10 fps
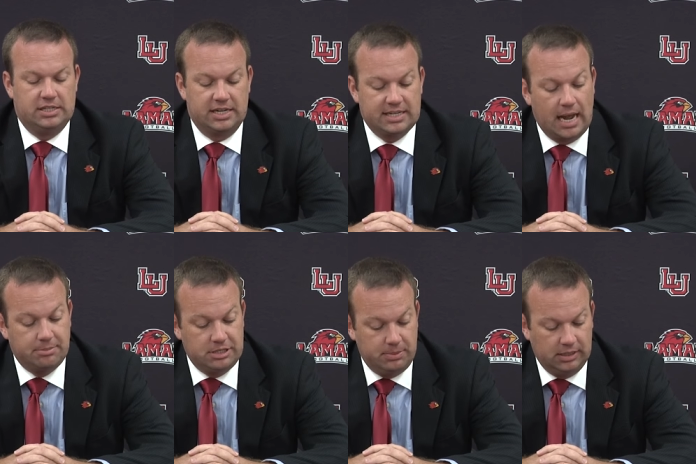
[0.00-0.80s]
Six
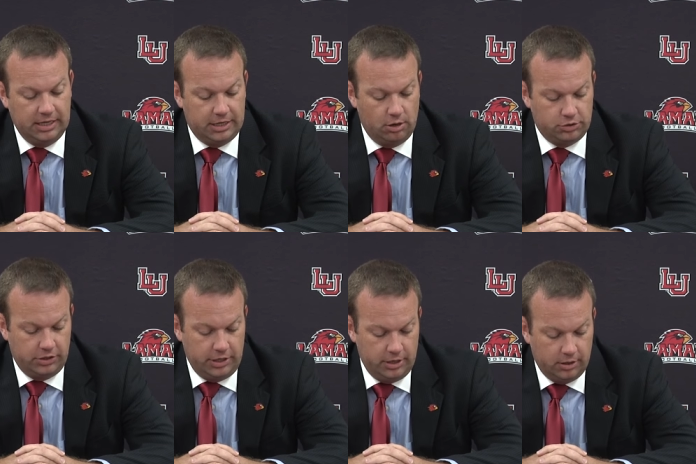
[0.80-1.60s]
times he's been league coach of
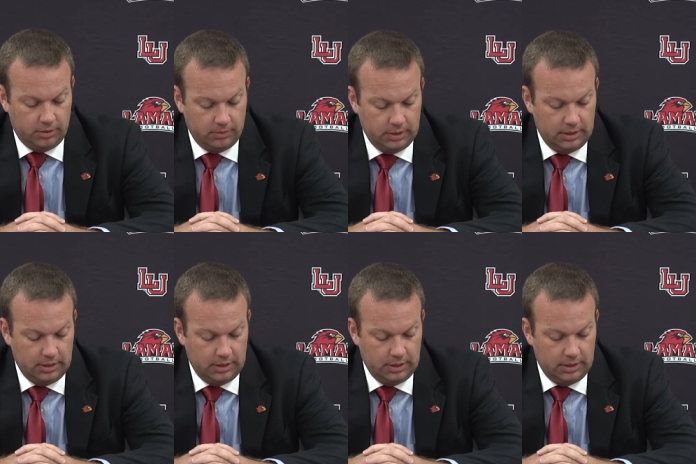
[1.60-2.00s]
the year.